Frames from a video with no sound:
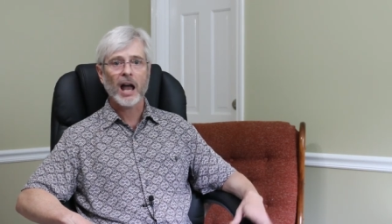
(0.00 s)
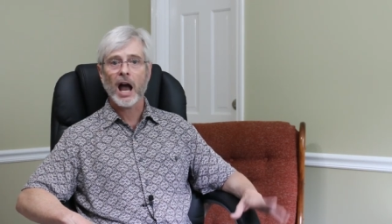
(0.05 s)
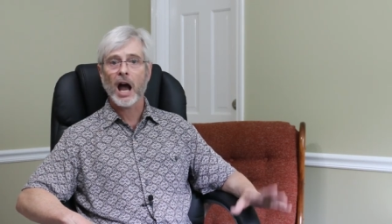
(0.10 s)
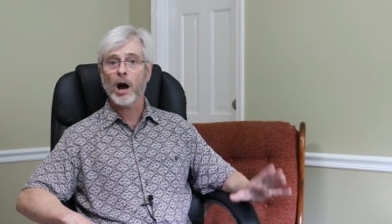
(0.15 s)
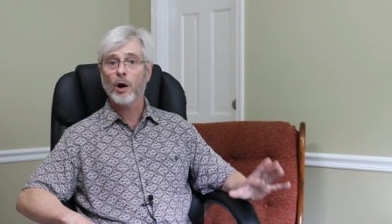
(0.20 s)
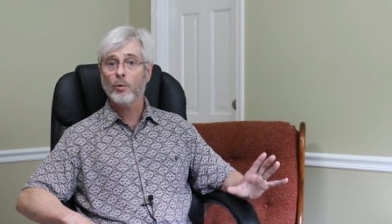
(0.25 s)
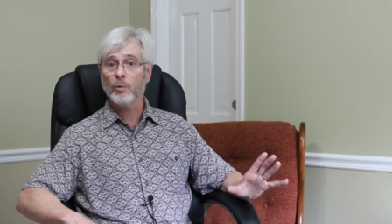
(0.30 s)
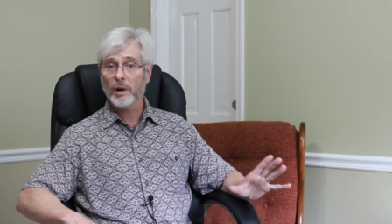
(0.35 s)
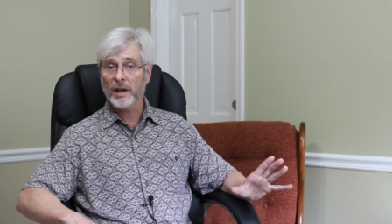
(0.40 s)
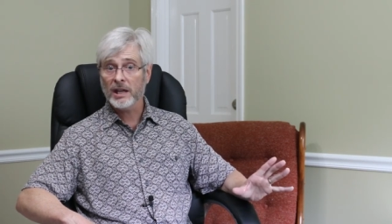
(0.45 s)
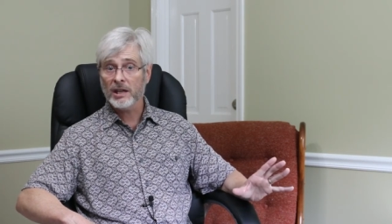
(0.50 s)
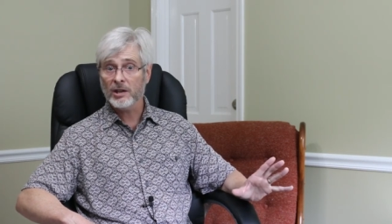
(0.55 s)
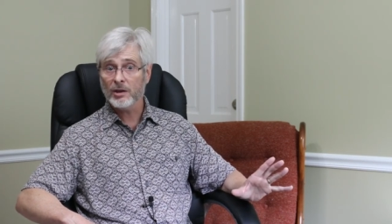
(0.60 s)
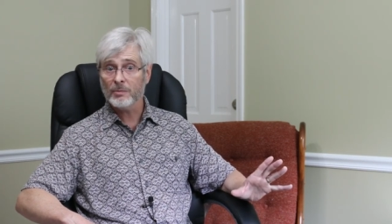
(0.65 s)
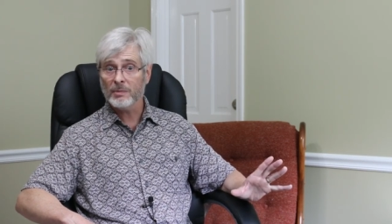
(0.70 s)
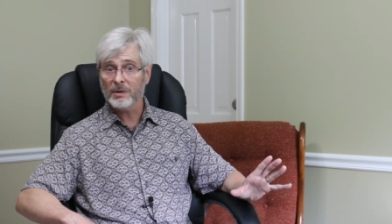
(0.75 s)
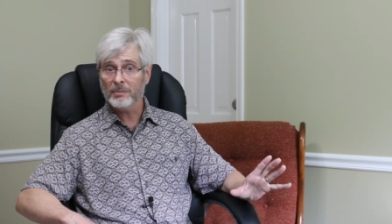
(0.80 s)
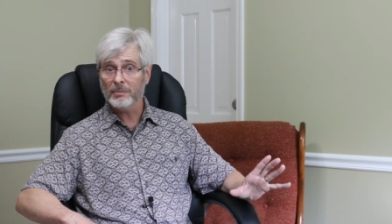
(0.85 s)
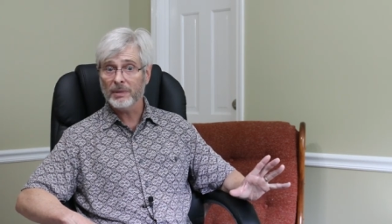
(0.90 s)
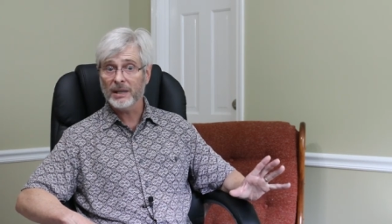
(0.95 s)
how we
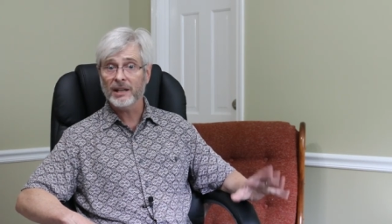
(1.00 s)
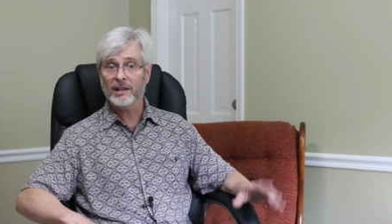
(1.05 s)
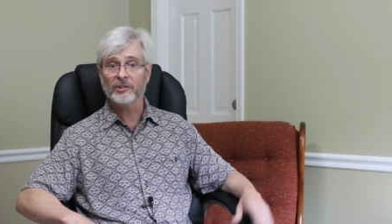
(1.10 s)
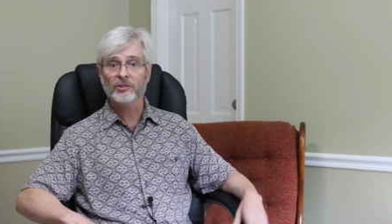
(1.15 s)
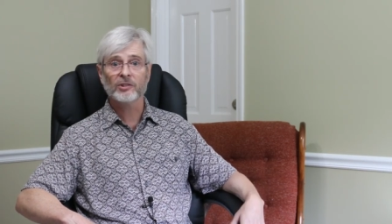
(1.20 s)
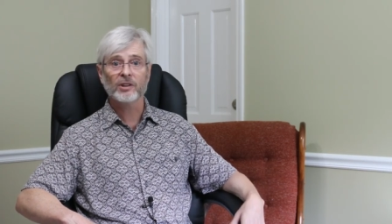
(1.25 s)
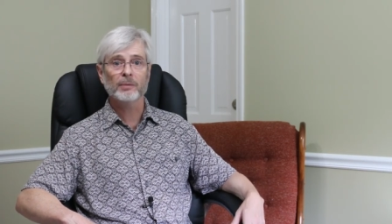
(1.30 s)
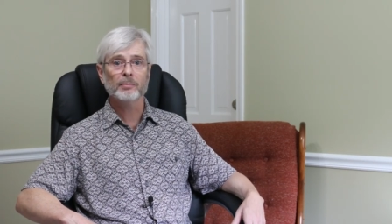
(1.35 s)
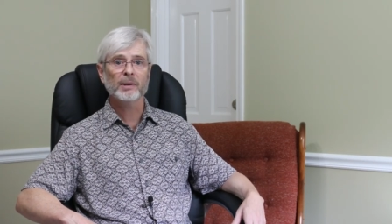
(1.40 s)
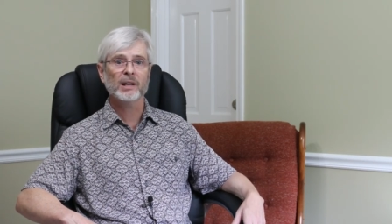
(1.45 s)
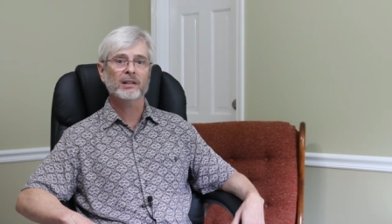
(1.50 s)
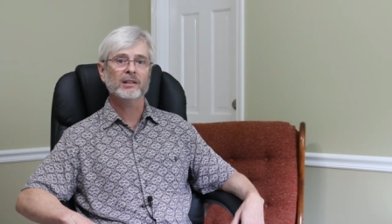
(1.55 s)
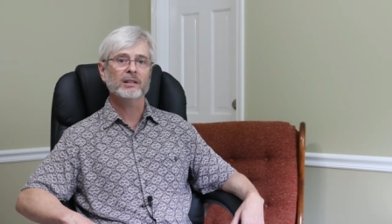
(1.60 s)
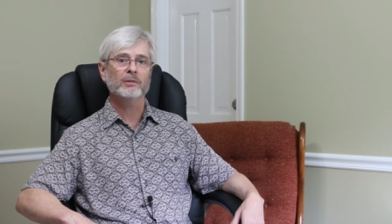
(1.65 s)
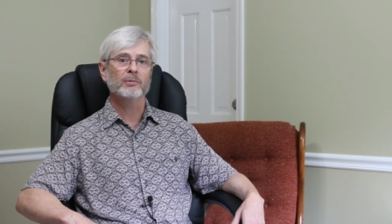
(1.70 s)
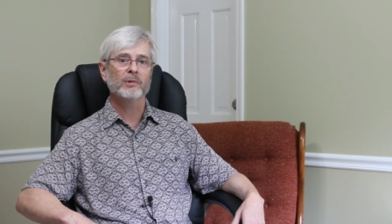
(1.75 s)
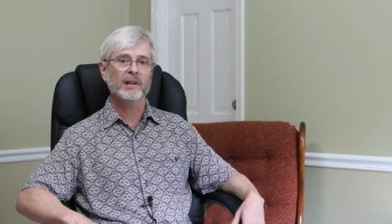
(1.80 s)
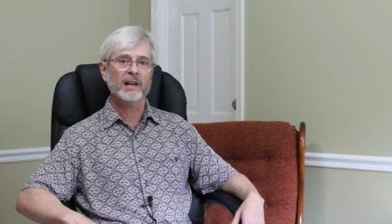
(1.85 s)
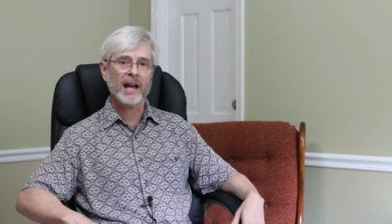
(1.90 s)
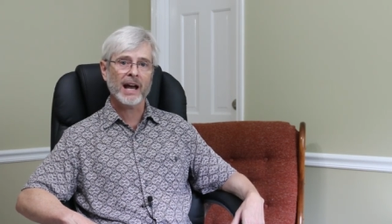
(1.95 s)
human beings typically
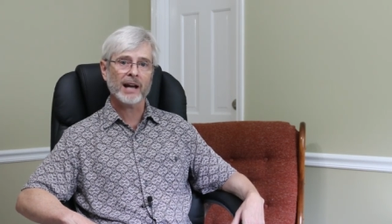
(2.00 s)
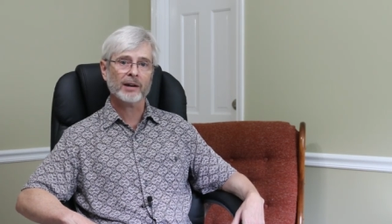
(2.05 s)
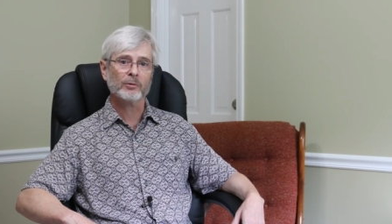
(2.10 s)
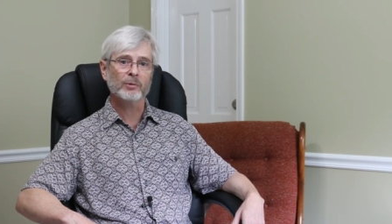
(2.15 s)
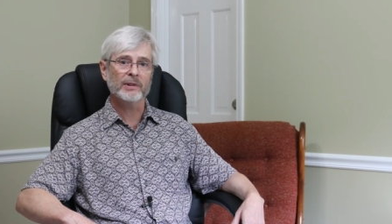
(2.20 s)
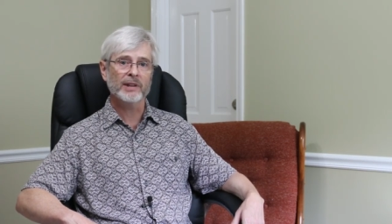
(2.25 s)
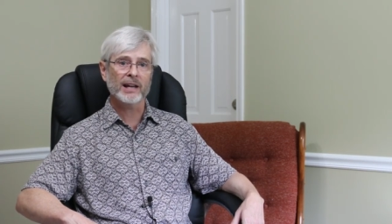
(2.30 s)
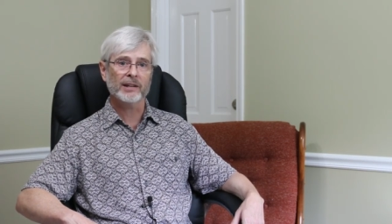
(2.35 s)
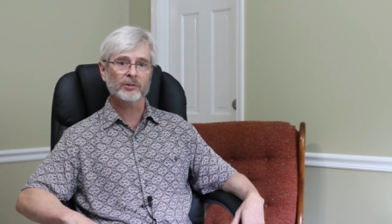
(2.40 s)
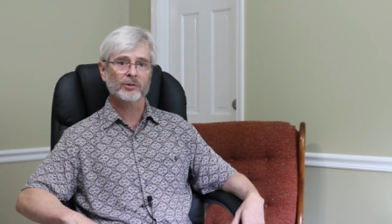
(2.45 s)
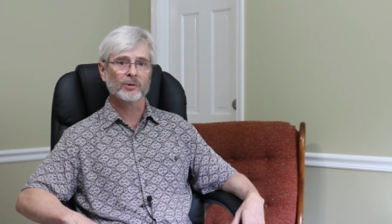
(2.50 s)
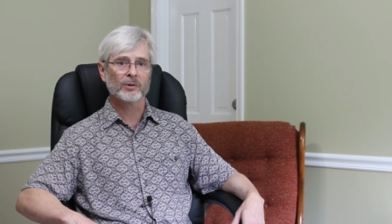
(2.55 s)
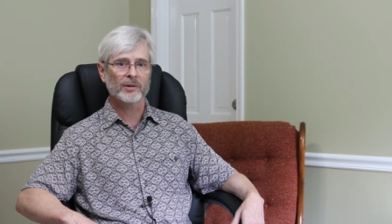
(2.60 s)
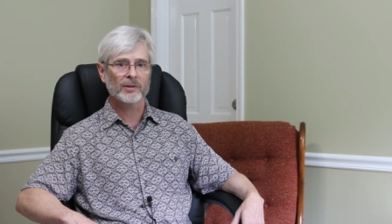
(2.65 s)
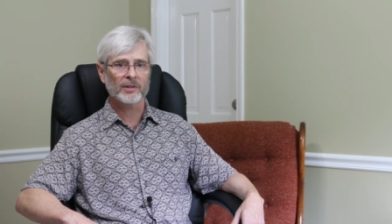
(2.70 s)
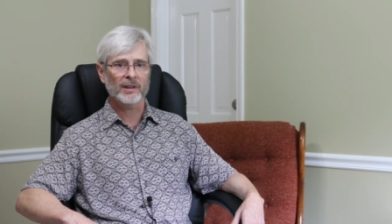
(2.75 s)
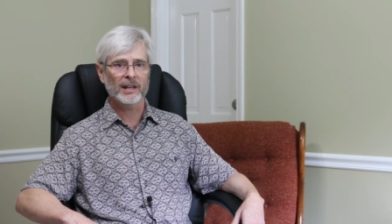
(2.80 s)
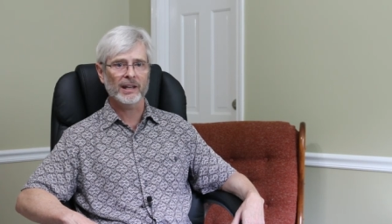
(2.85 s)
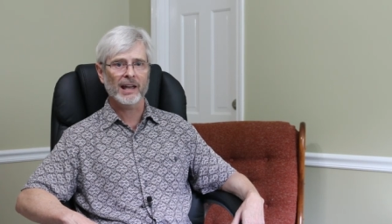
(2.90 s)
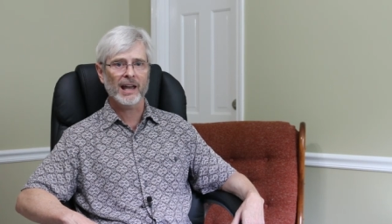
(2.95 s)
react when that sort
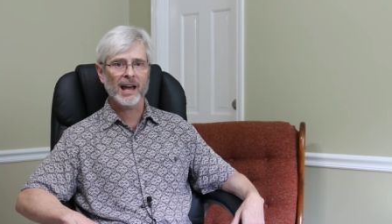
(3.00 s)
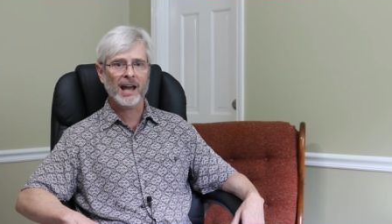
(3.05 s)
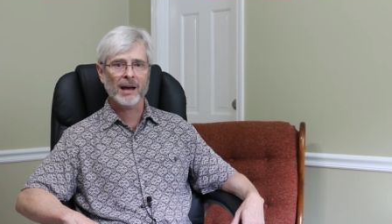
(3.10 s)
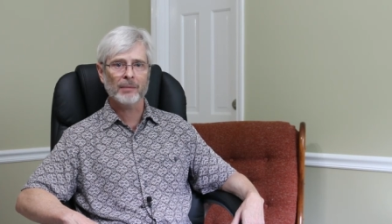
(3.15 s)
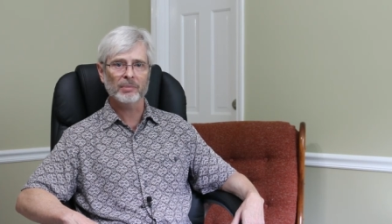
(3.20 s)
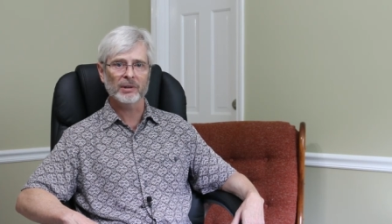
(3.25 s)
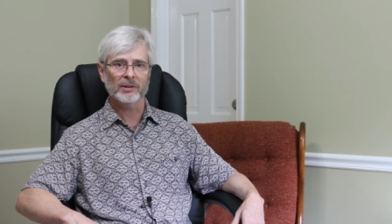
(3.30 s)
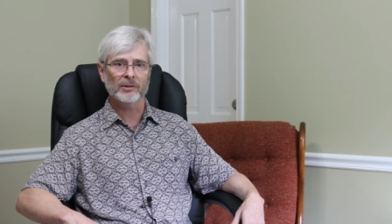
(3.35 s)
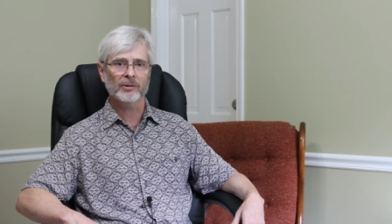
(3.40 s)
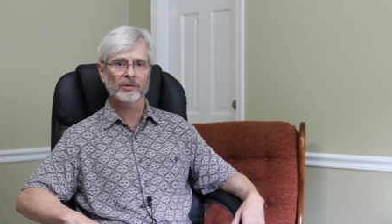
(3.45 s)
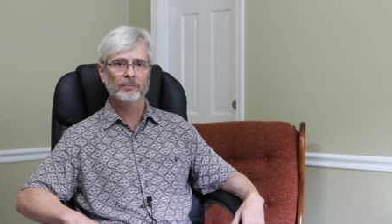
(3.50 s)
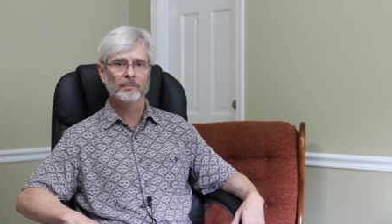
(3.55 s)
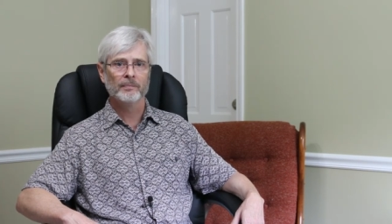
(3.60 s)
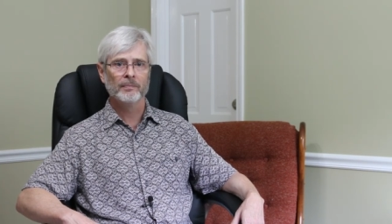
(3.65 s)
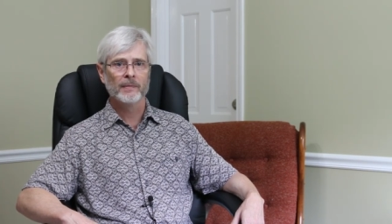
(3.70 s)
of thing happens.